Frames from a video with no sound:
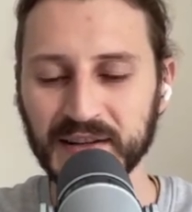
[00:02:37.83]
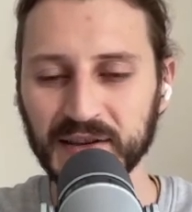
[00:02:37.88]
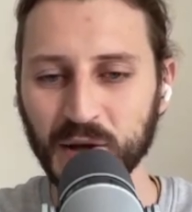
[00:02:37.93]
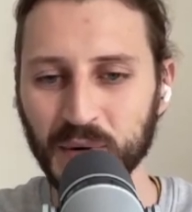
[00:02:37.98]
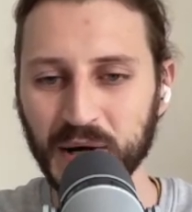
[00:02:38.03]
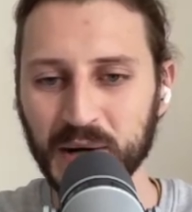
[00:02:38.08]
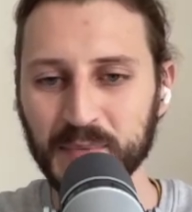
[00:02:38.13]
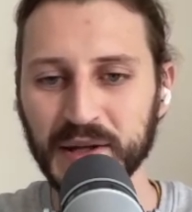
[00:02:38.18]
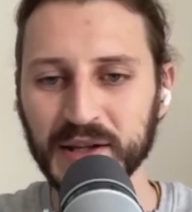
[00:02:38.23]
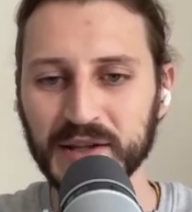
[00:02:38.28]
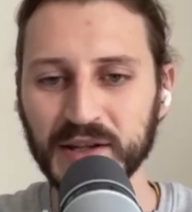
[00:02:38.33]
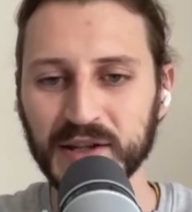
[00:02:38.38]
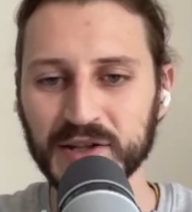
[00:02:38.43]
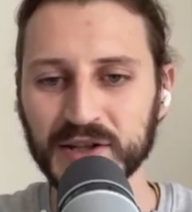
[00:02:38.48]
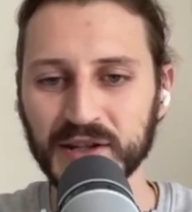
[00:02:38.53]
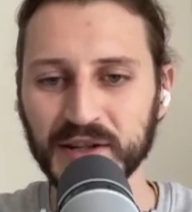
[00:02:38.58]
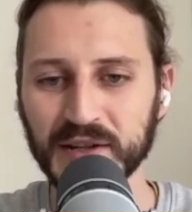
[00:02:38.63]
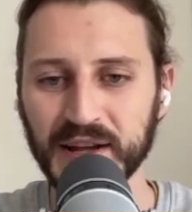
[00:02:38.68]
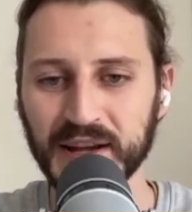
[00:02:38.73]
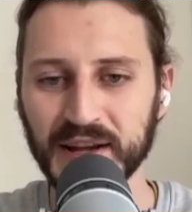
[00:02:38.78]
no
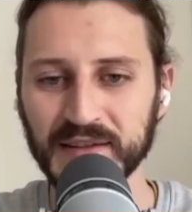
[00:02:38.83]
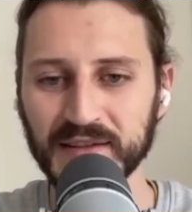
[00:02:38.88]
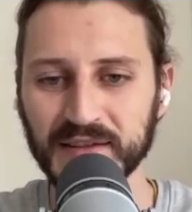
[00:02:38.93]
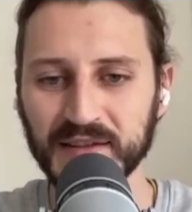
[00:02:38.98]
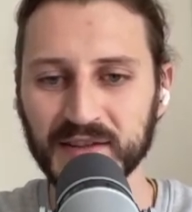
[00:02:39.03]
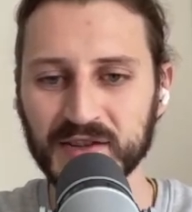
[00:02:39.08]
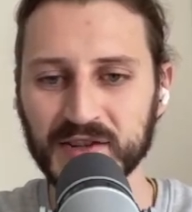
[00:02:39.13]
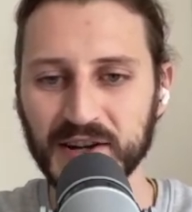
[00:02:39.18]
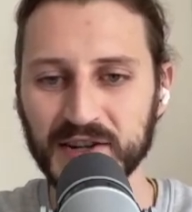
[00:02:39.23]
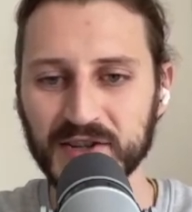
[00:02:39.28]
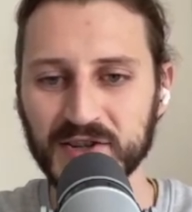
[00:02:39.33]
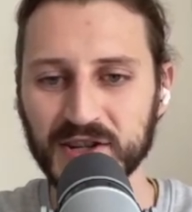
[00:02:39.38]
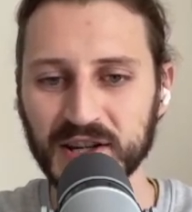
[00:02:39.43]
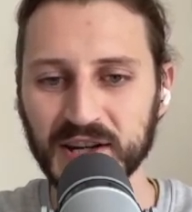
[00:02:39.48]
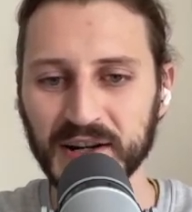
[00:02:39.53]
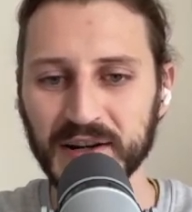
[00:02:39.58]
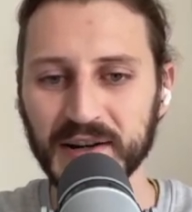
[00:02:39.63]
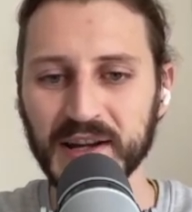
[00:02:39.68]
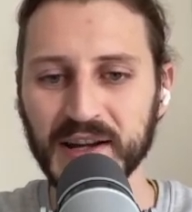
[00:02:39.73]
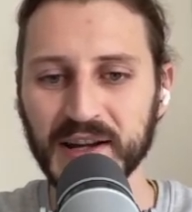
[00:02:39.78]
repetition, and stretch
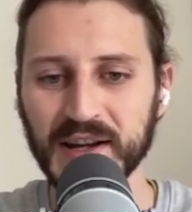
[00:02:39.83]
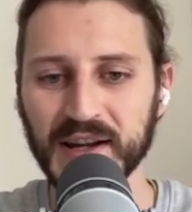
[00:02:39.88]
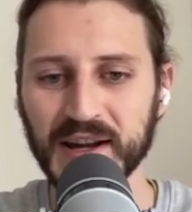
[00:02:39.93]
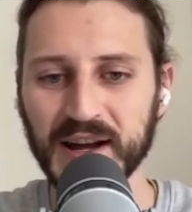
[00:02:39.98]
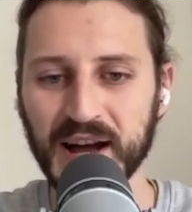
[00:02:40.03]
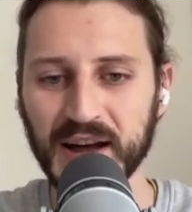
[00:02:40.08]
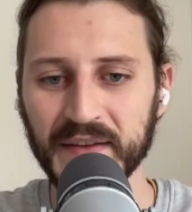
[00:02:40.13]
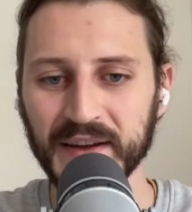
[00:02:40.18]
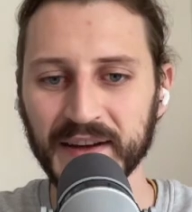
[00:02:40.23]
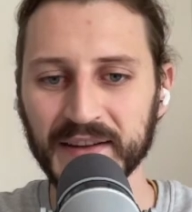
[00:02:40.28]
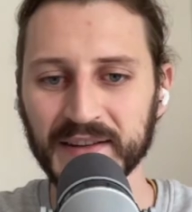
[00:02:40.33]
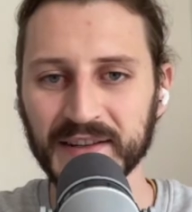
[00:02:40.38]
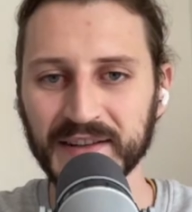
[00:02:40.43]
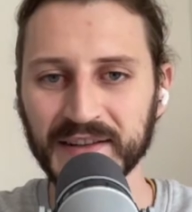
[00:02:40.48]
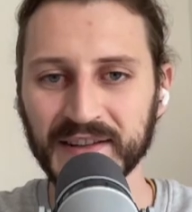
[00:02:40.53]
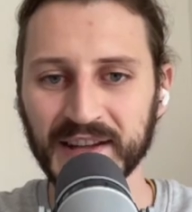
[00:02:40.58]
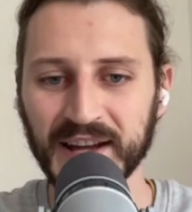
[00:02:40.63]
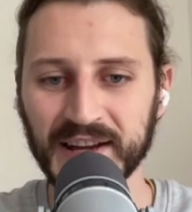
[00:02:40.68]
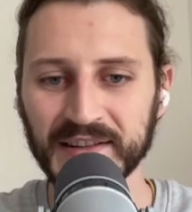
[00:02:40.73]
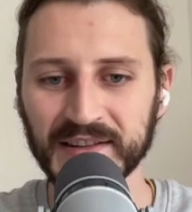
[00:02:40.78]
here, add
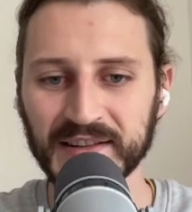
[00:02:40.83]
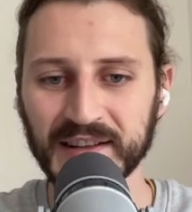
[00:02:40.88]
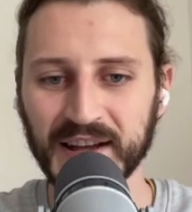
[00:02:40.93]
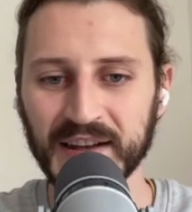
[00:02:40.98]
exercise.